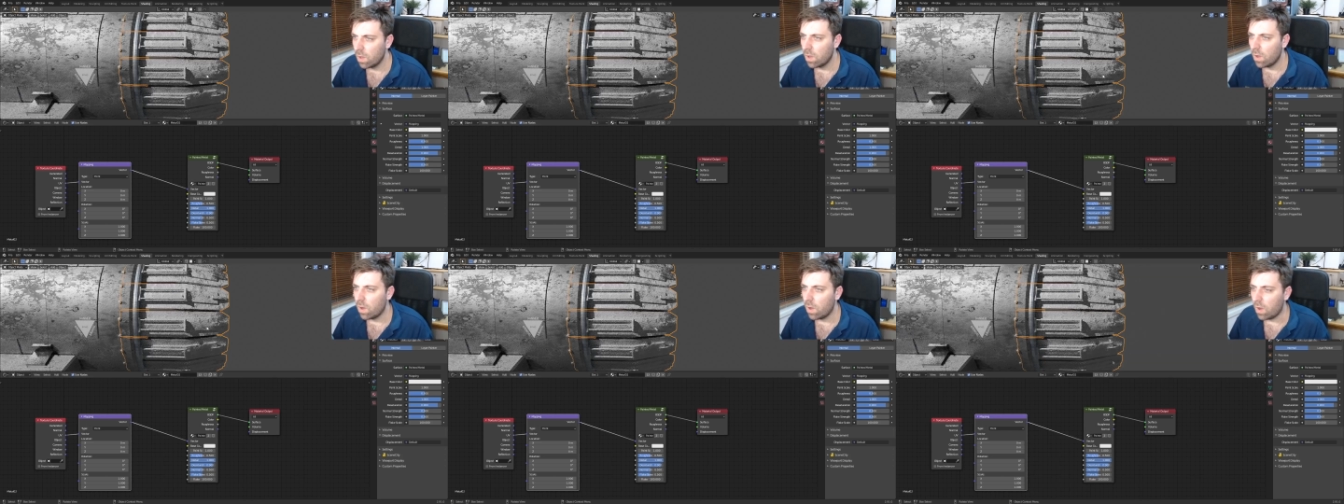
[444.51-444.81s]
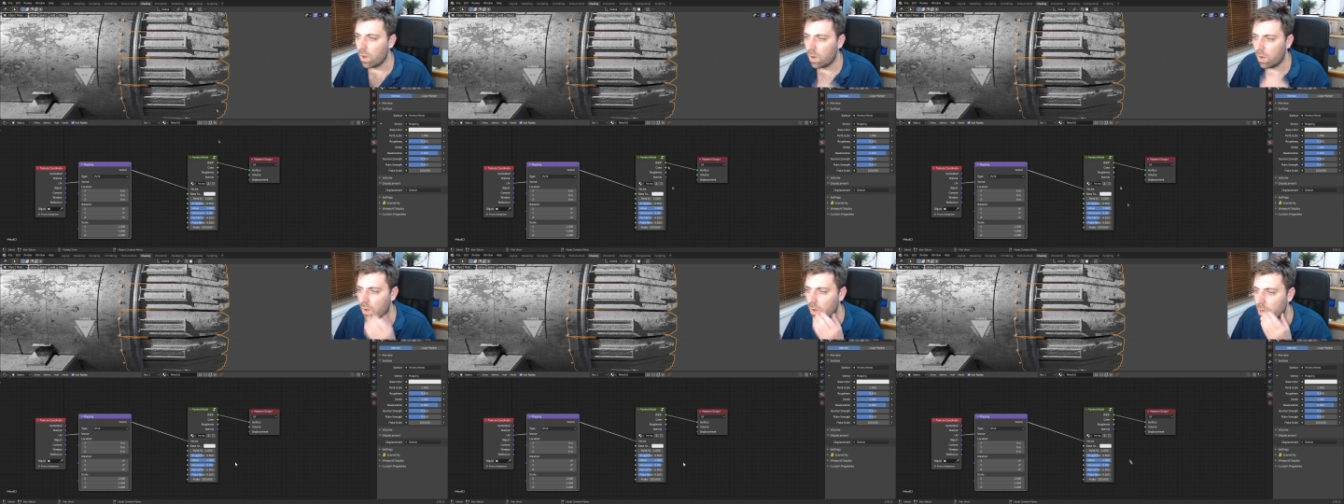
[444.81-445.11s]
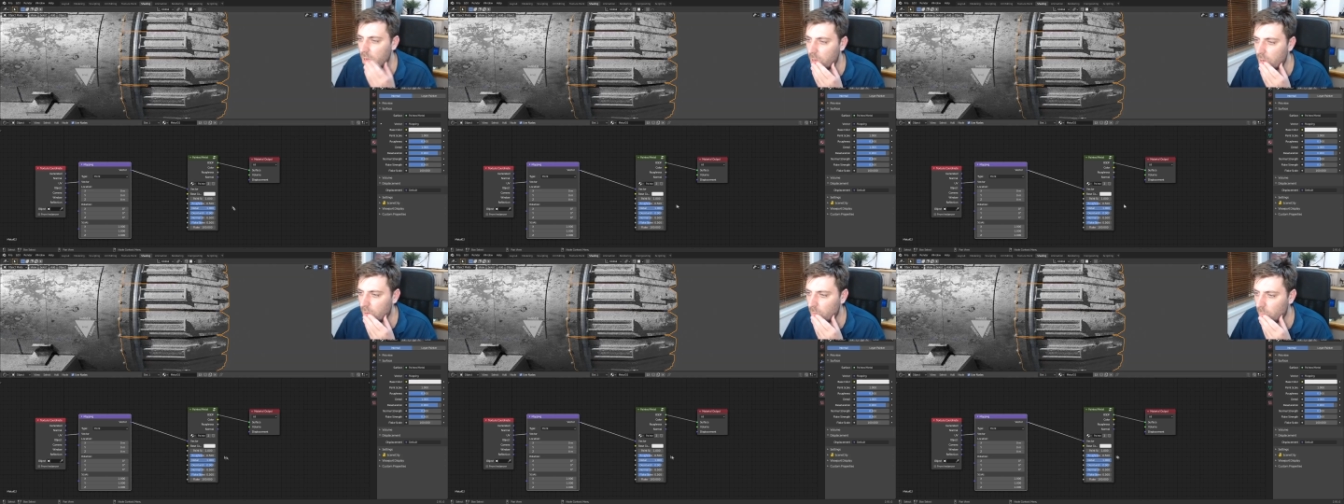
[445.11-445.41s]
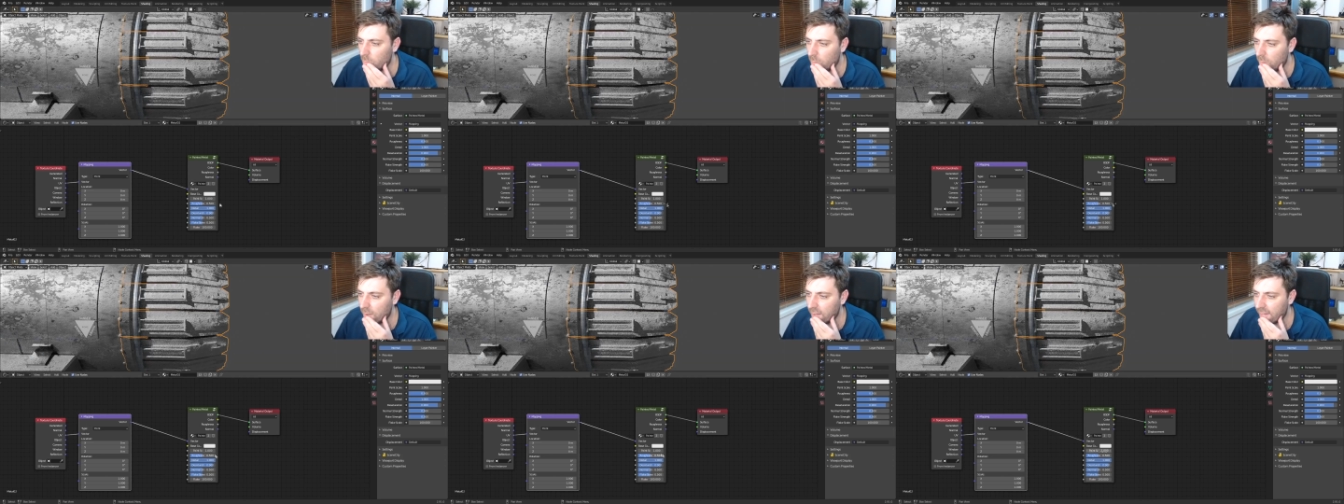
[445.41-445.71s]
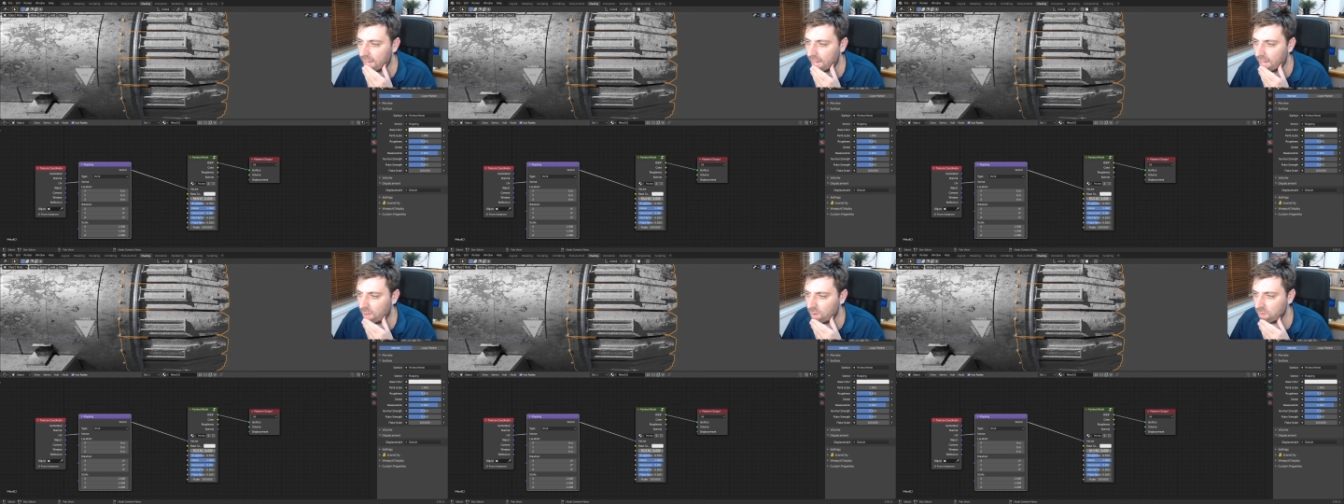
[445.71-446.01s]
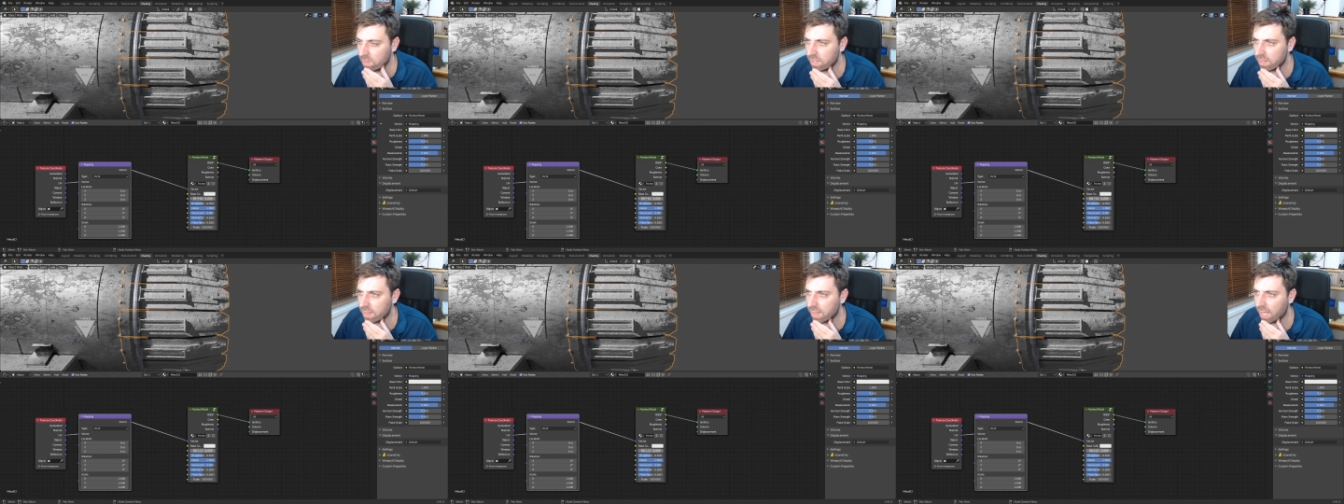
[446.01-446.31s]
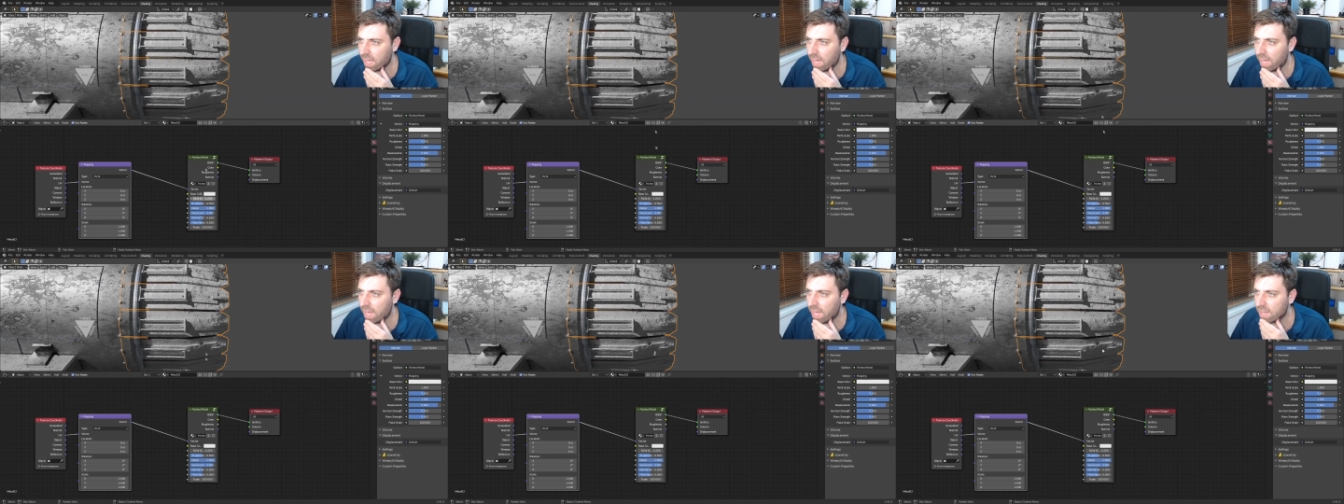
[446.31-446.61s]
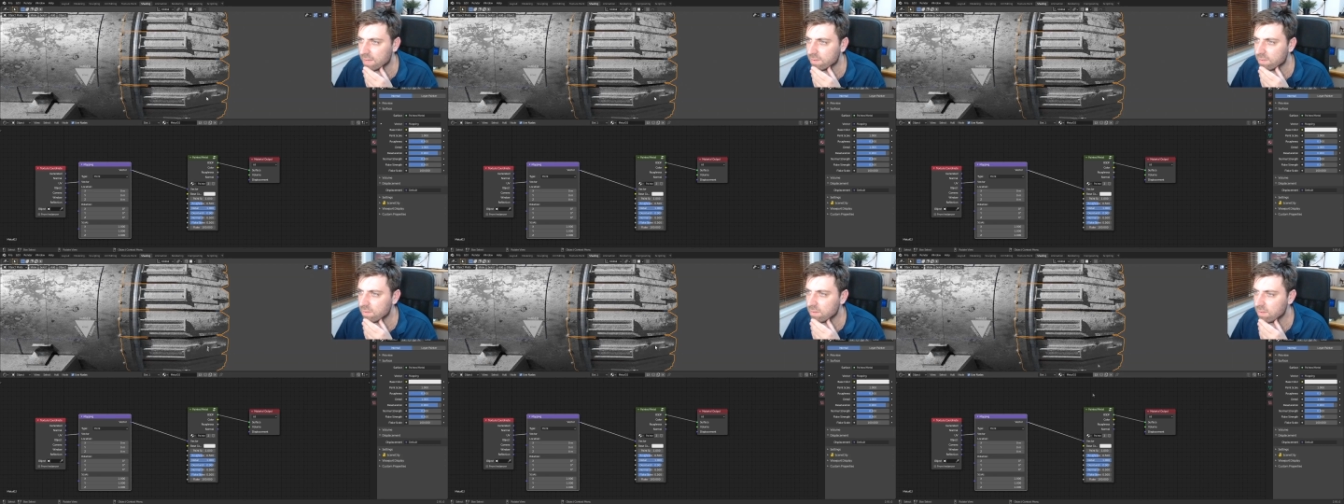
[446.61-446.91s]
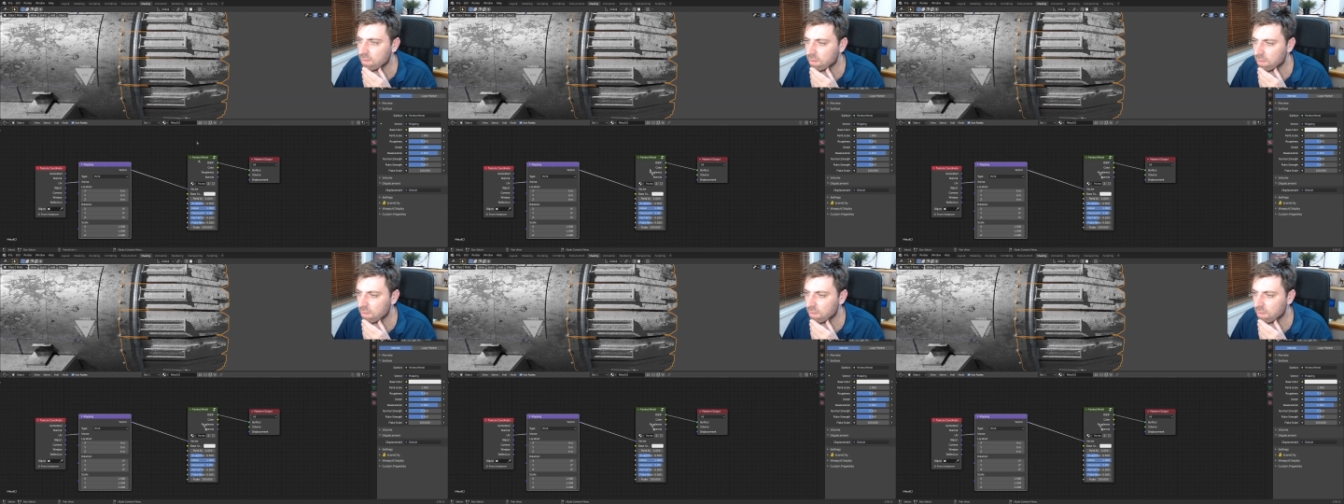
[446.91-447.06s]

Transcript: Oh, wow. Look at that.